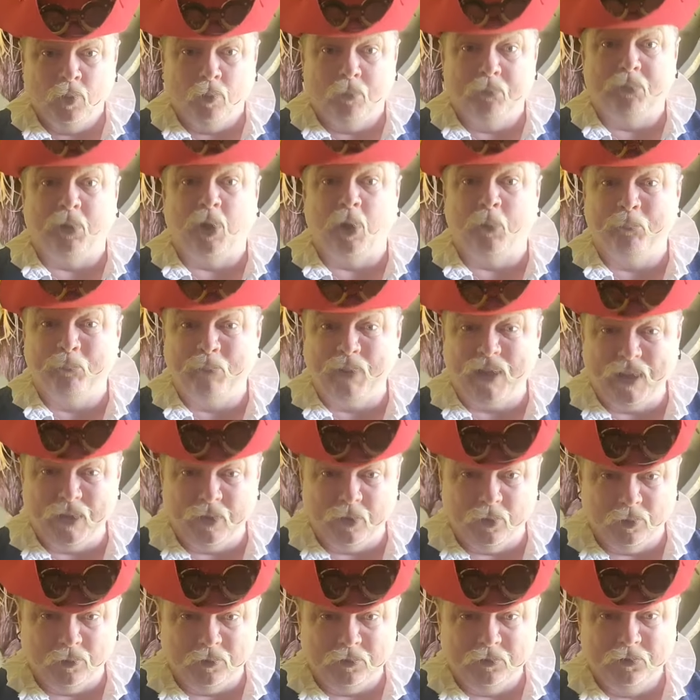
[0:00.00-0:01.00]

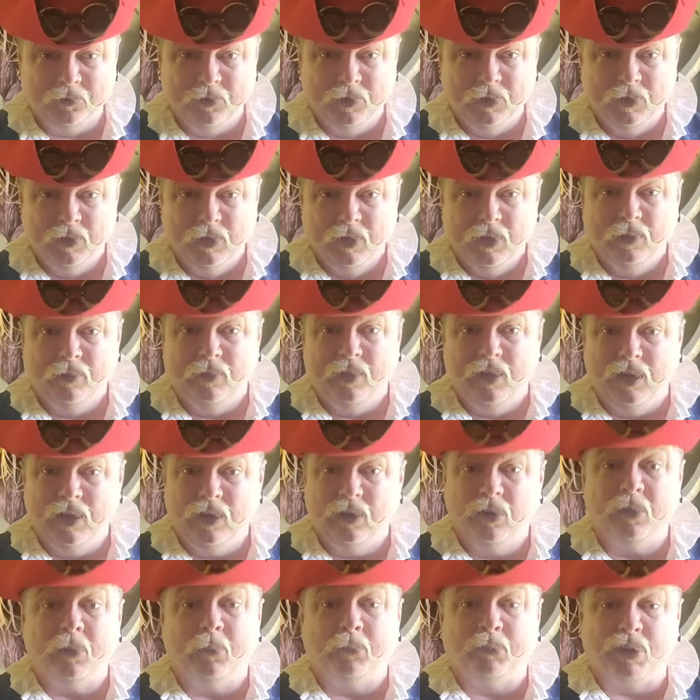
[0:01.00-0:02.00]
Barbados,
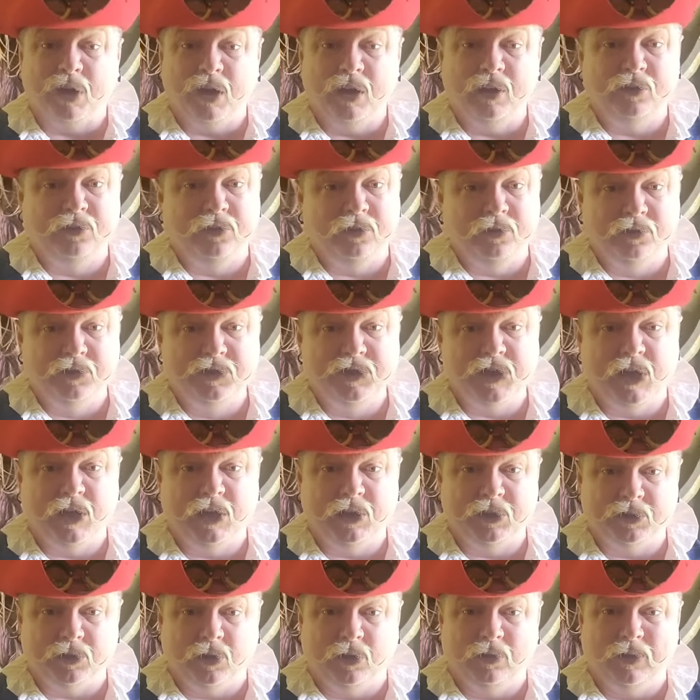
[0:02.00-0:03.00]
there, the prices
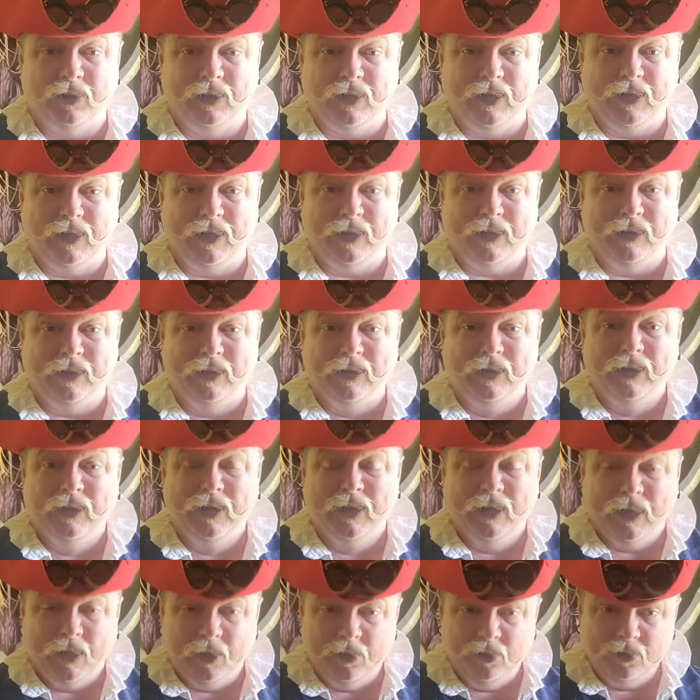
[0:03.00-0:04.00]
change all again,
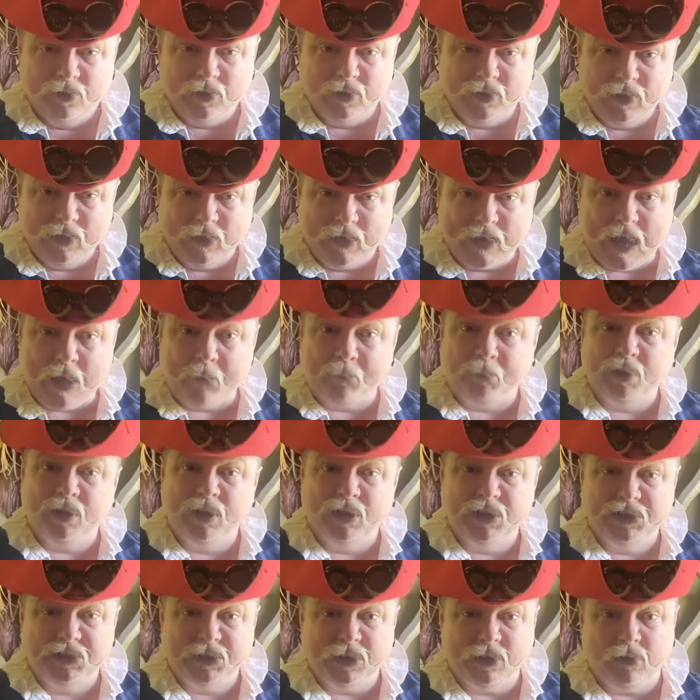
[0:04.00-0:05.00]
and you can get apple
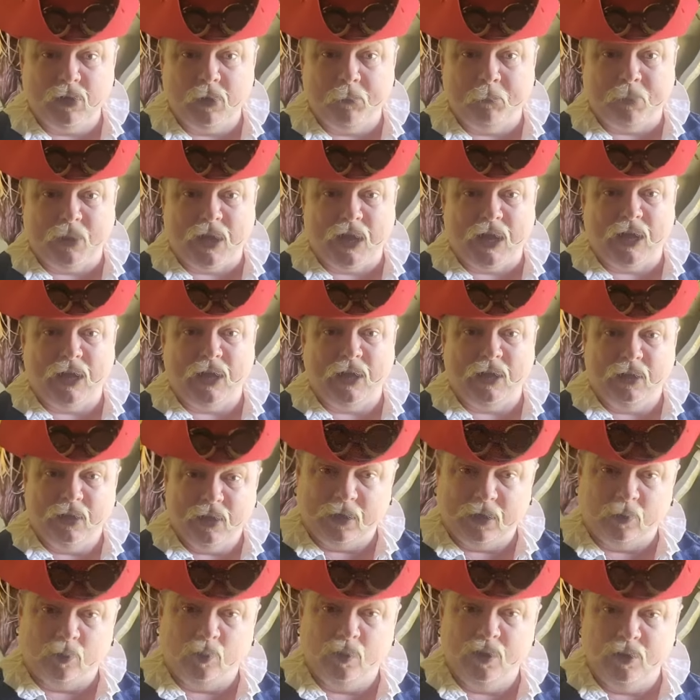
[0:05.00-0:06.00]
and cherry pie
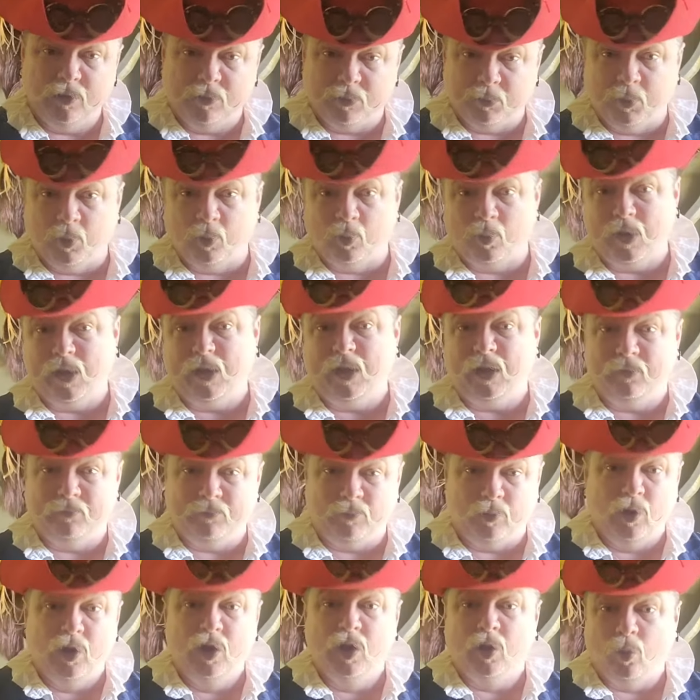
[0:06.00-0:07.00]
a reasonable rate
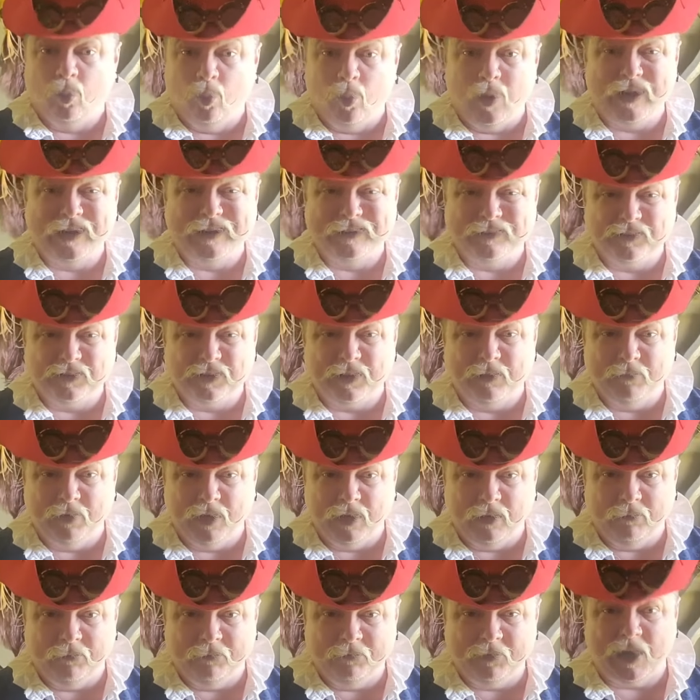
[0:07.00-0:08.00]
of
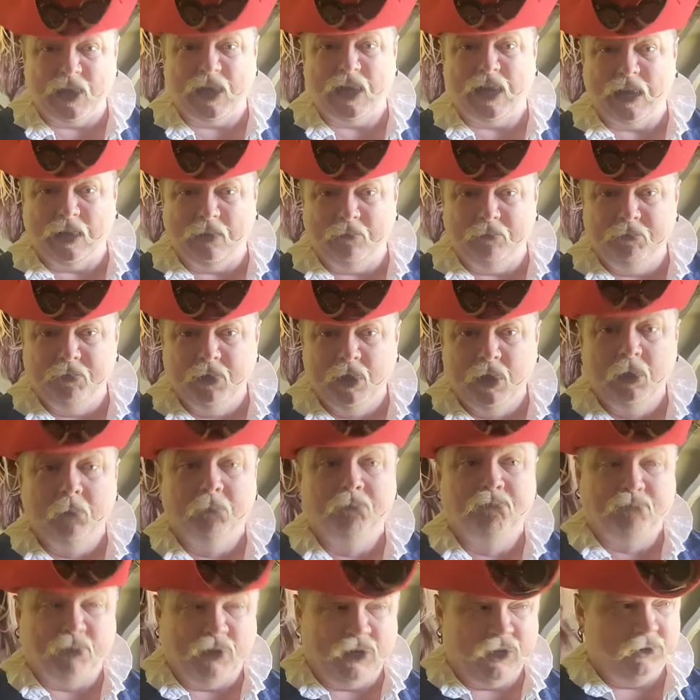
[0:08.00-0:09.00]
175
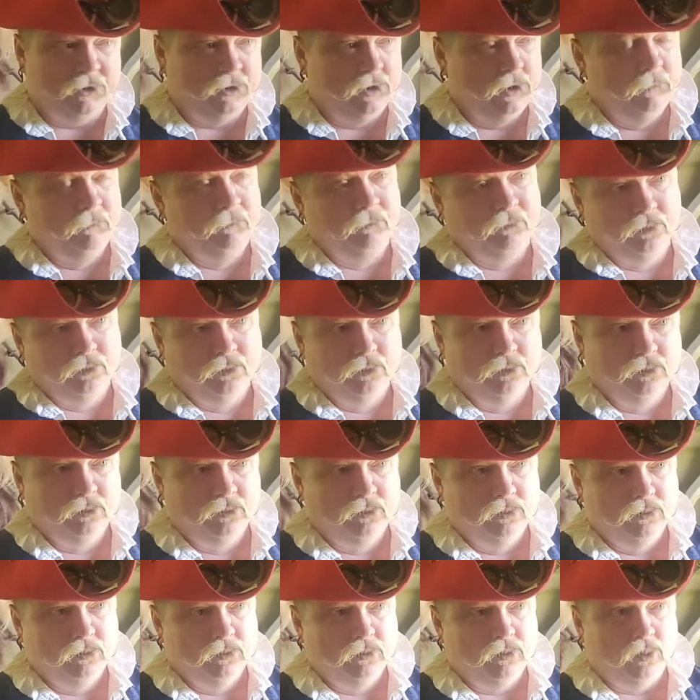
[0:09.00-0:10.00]
but
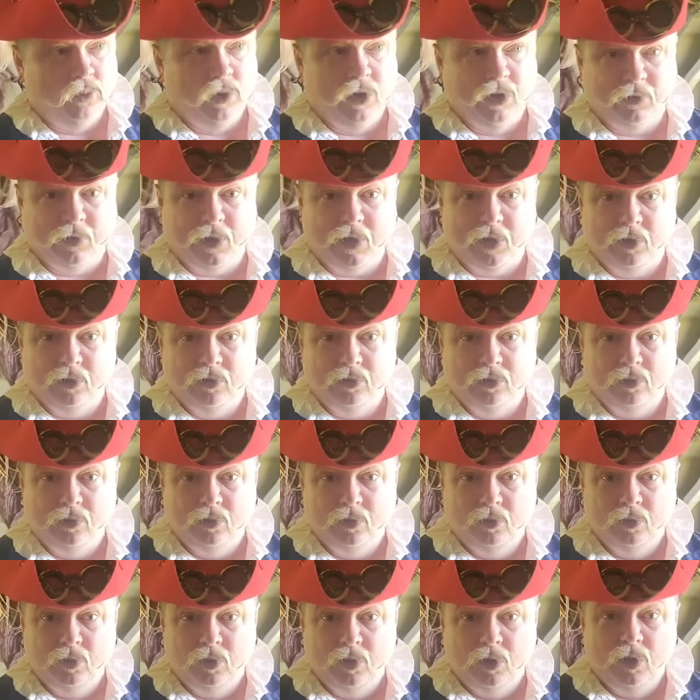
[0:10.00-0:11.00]
really
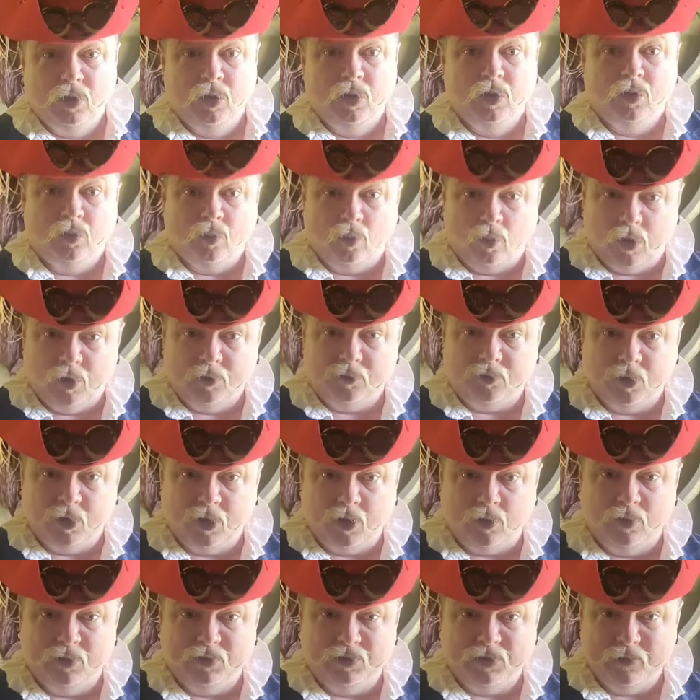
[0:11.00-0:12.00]
once you
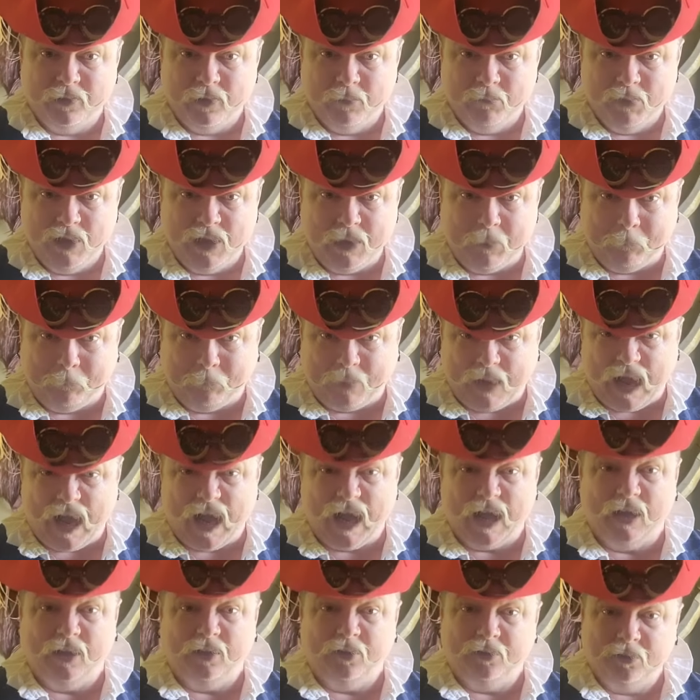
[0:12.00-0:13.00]
go into the meat
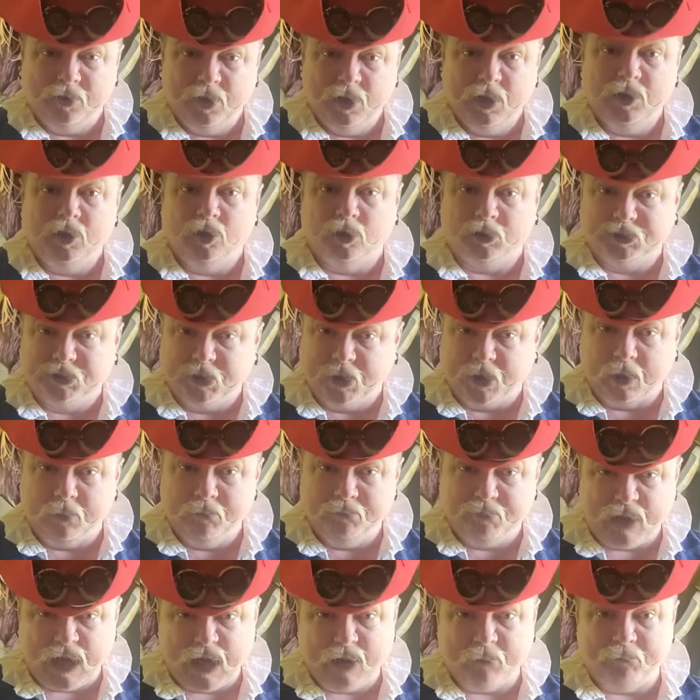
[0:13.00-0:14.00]
pies your chicken
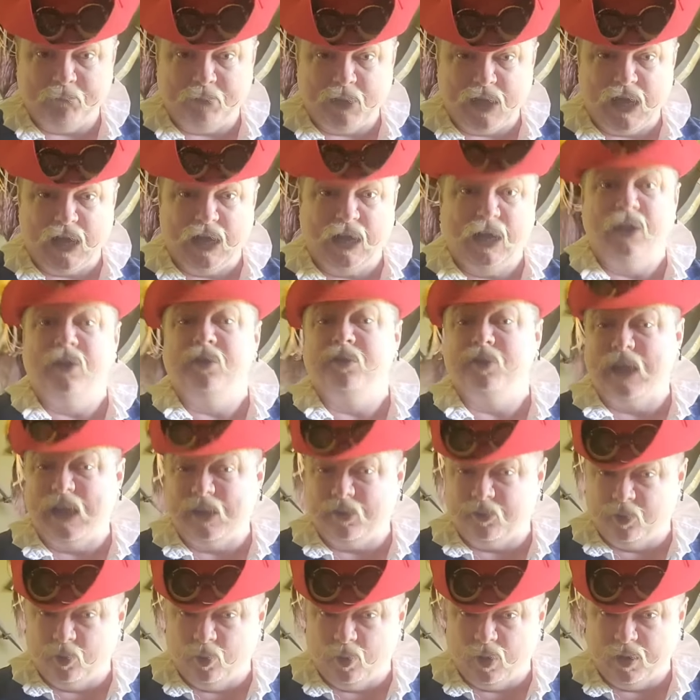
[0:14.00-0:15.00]
pot pies
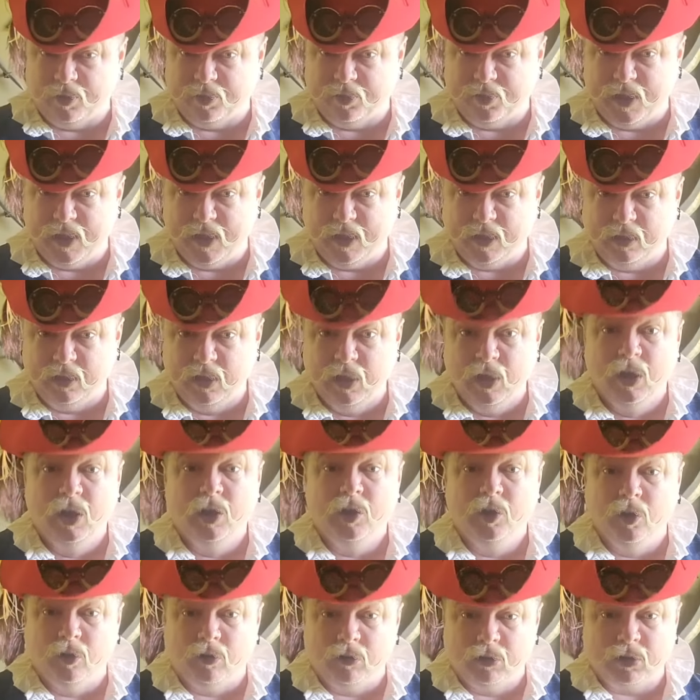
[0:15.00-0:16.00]
that sort of thing
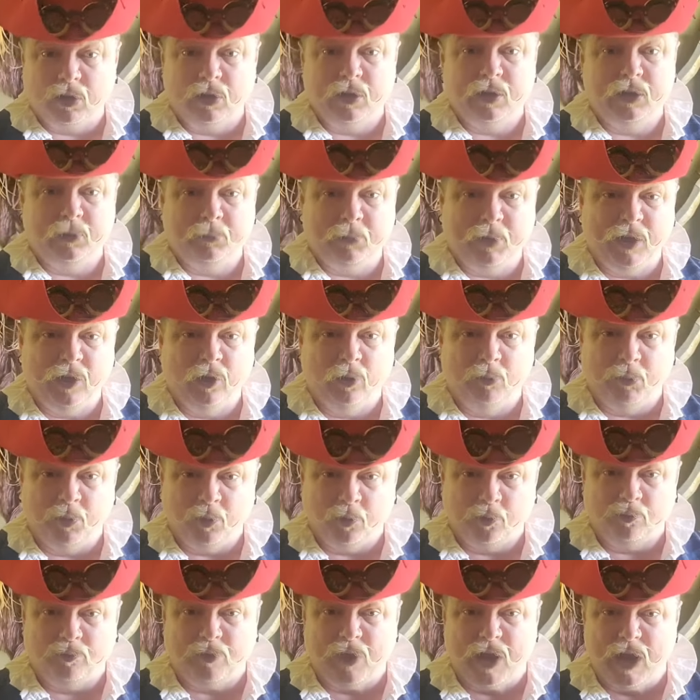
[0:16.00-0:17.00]
you're going to pay
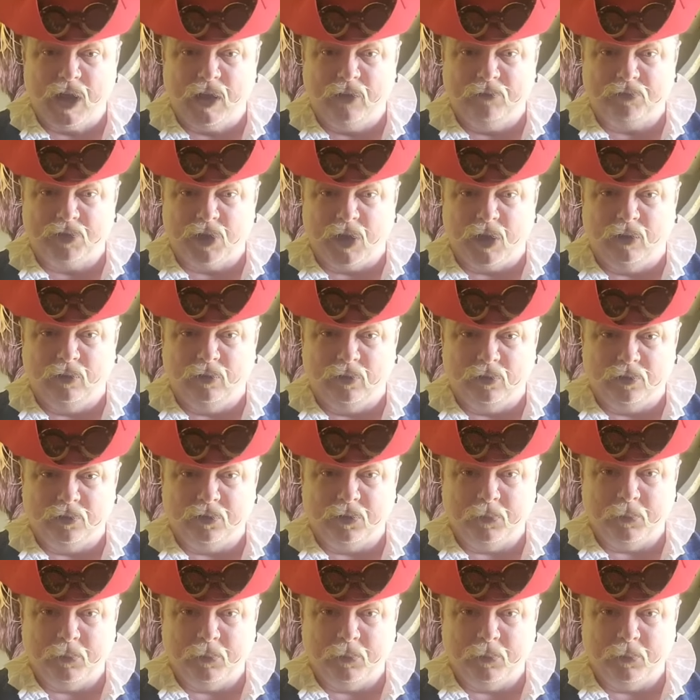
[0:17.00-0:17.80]
almost five dollars